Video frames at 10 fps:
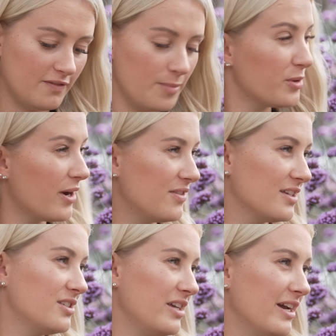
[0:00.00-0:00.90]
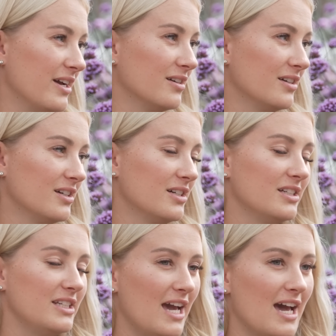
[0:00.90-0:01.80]
February this year. Oh
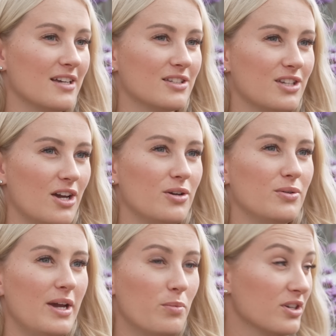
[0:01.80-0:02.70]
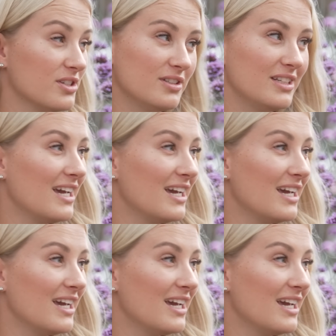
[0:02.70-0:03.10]
wow! Yeah, so it's still quite new.